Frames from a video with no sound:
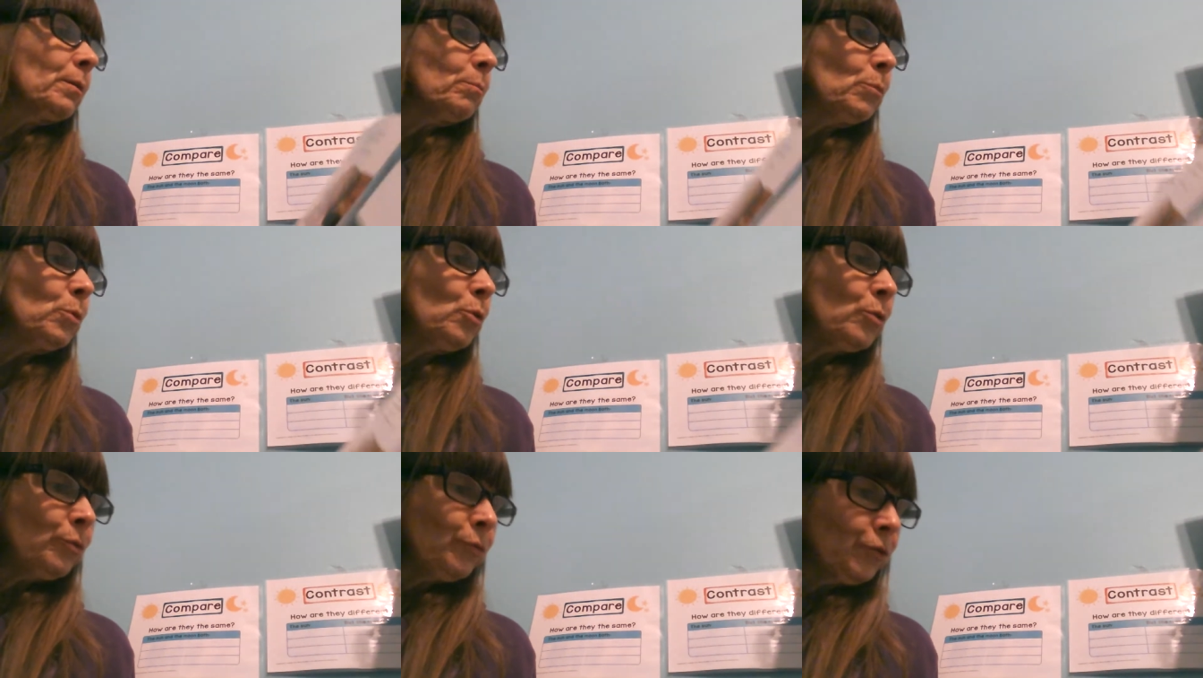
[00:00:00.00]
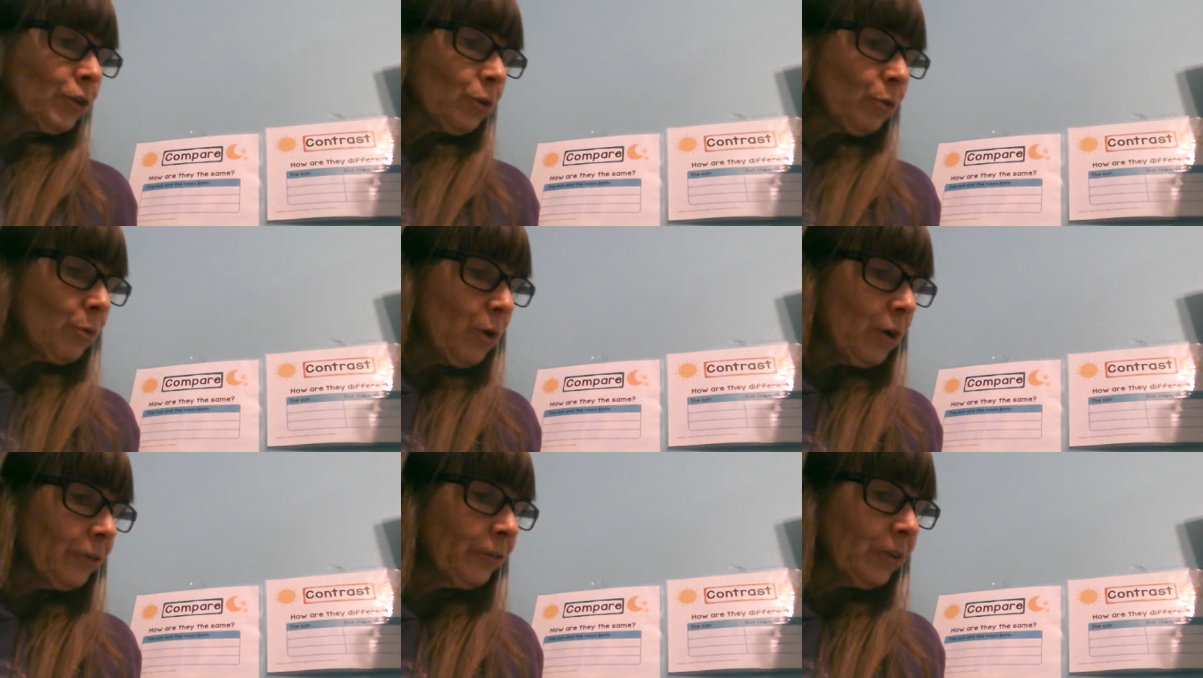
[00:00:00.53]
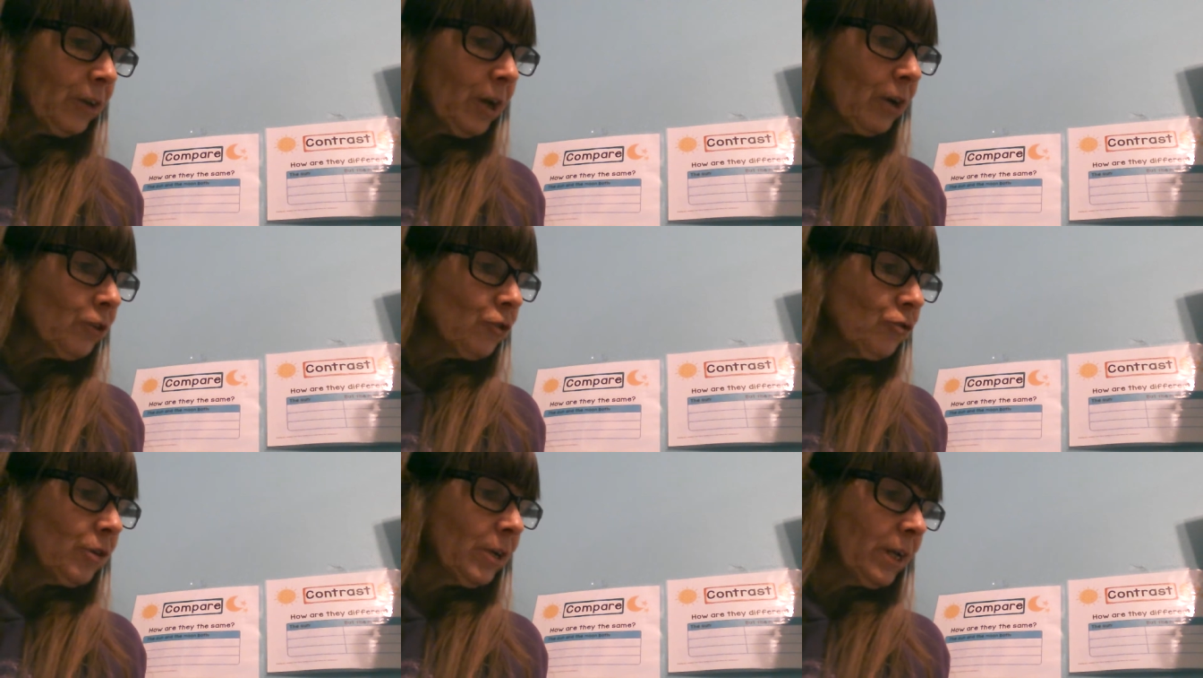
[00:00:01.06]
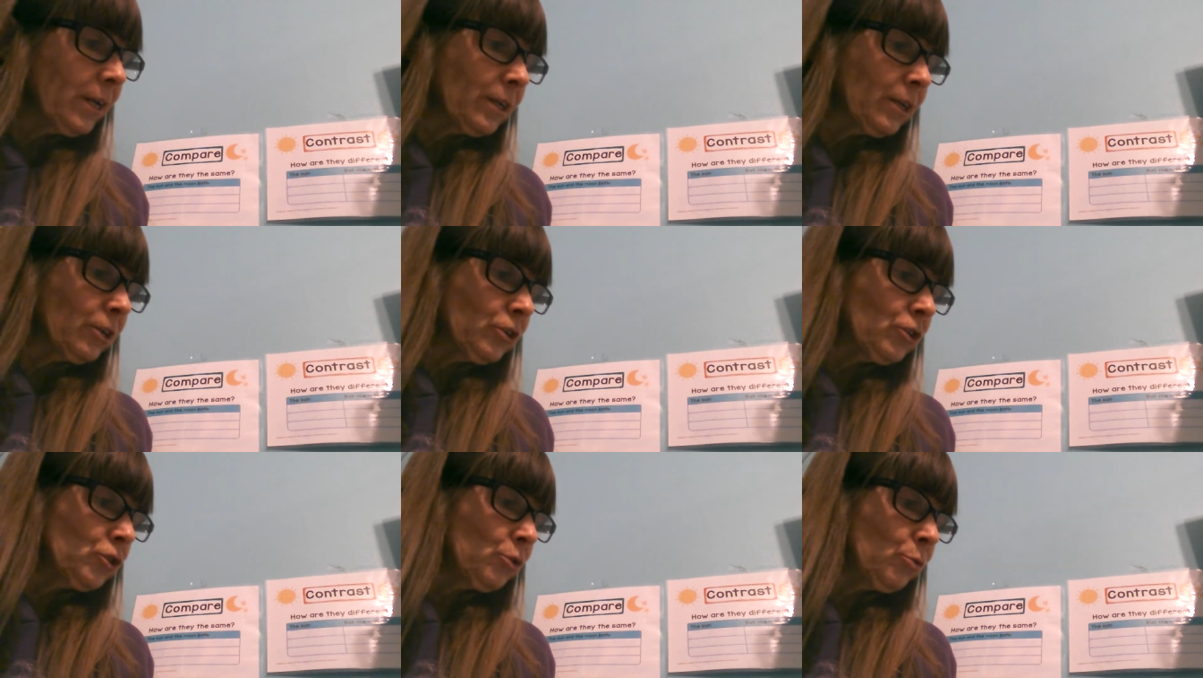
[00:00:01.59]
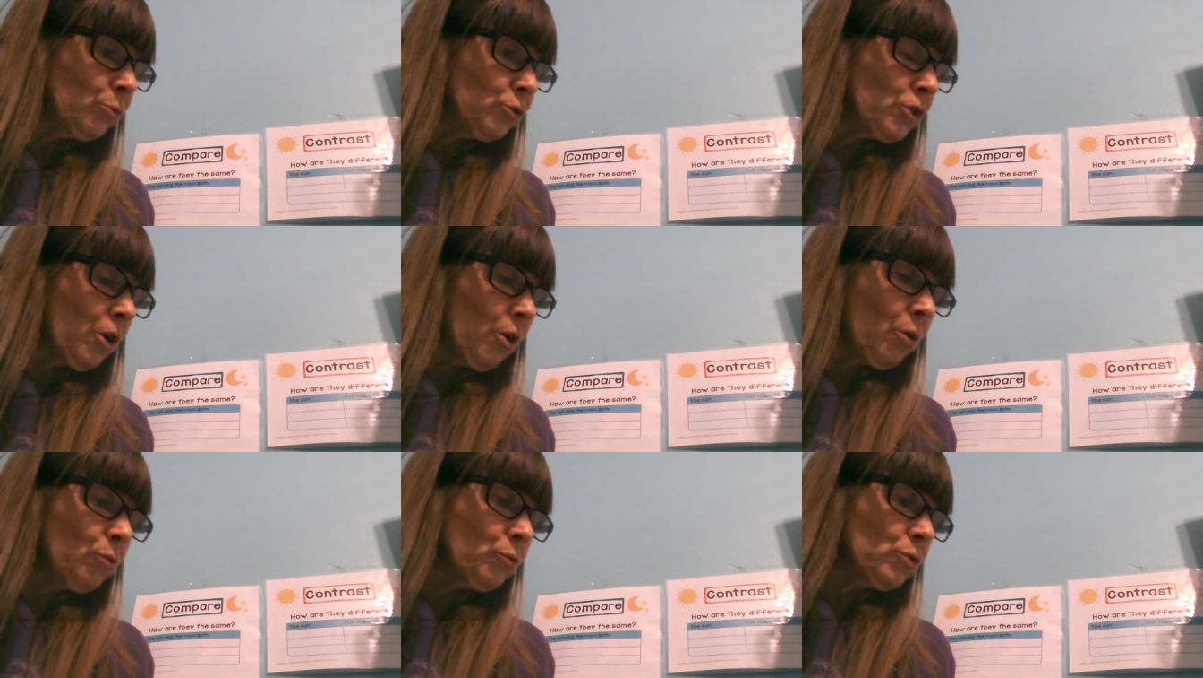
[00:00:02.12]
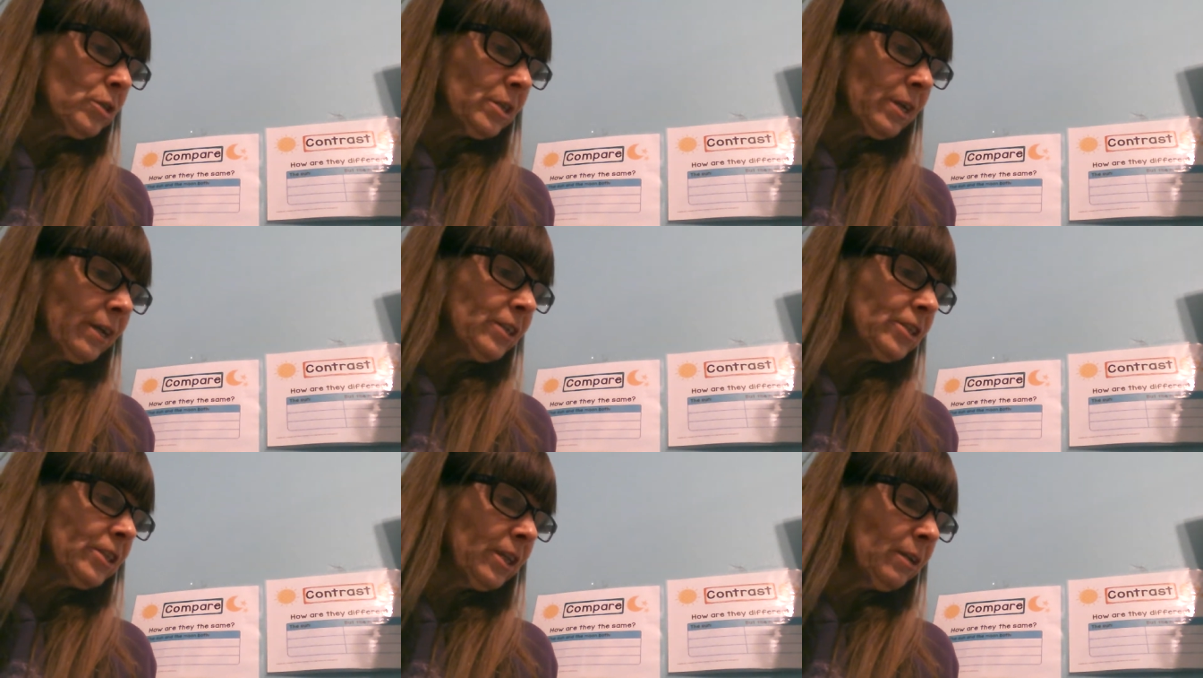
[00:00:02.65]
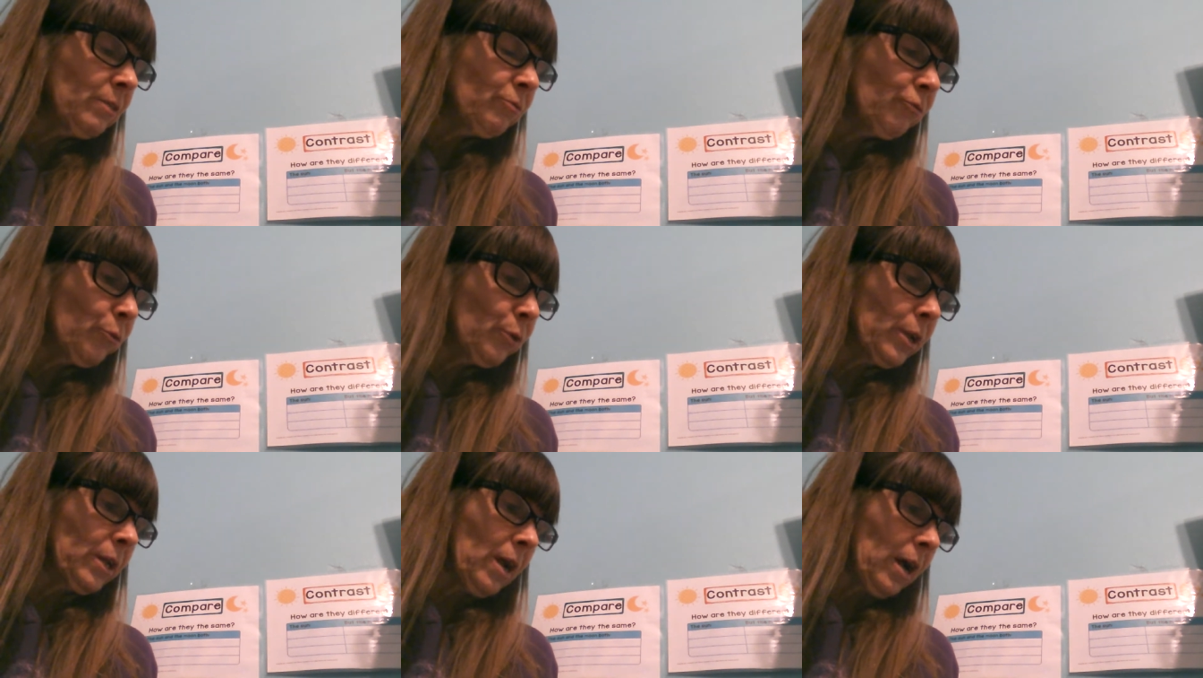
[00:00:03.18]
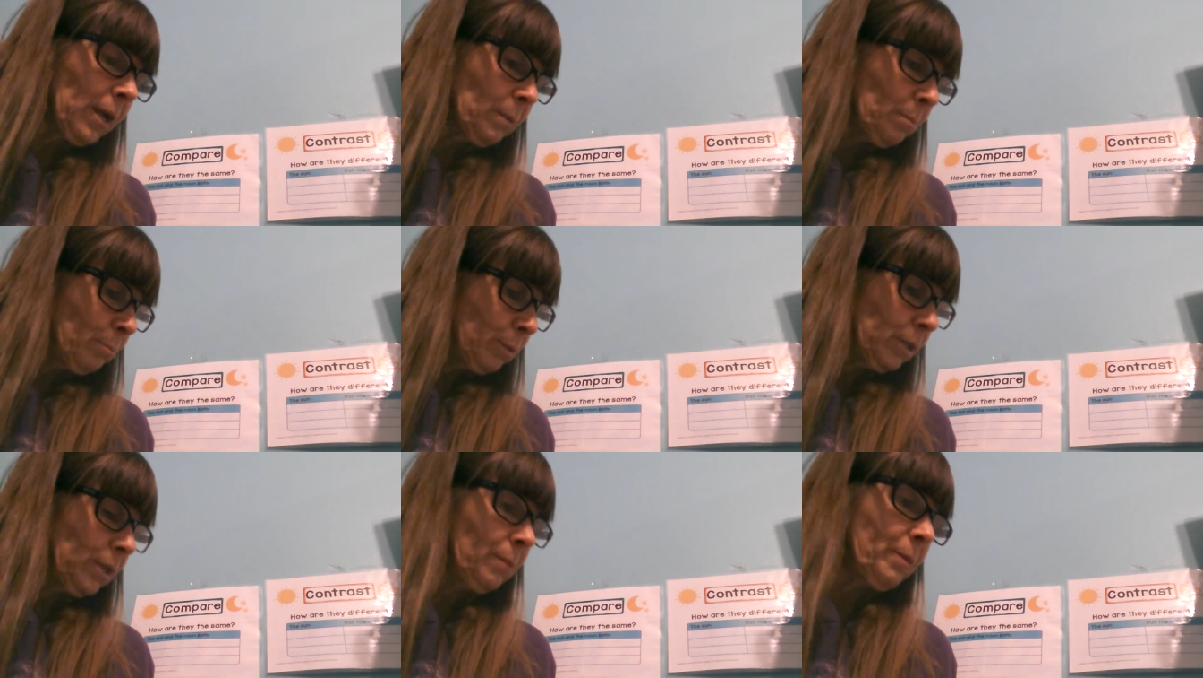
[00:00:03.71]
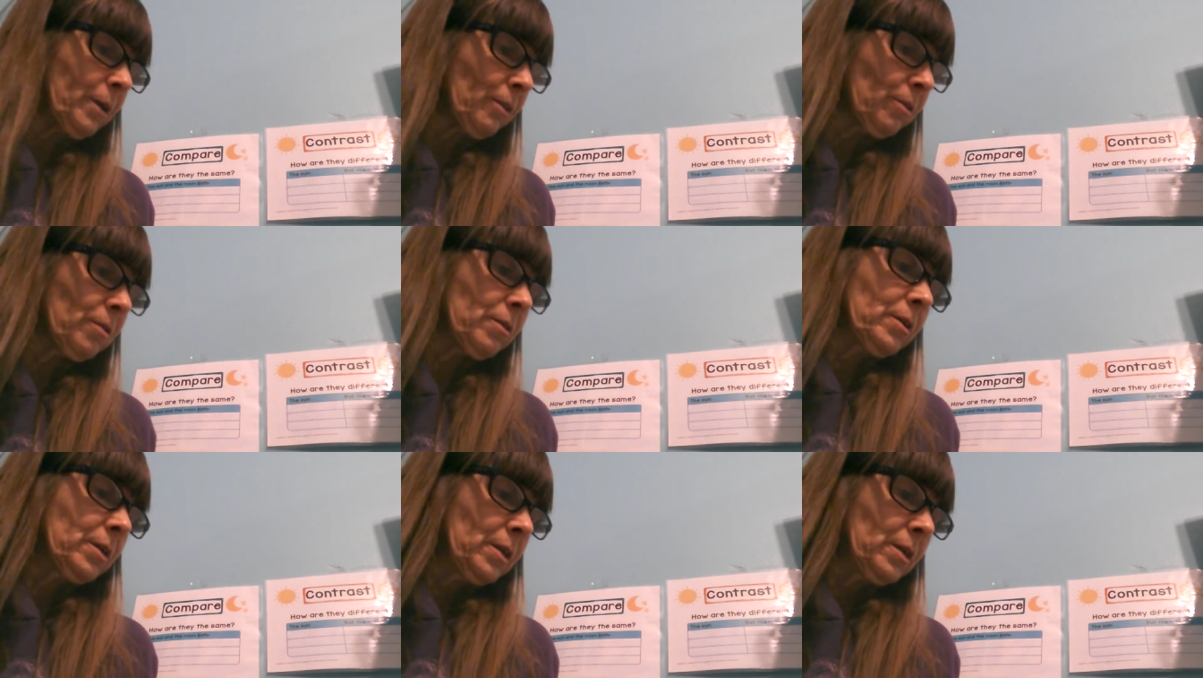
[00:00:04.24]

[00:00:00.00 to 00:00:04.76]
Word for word: moved across the country in a two tone 1949 Plymouth.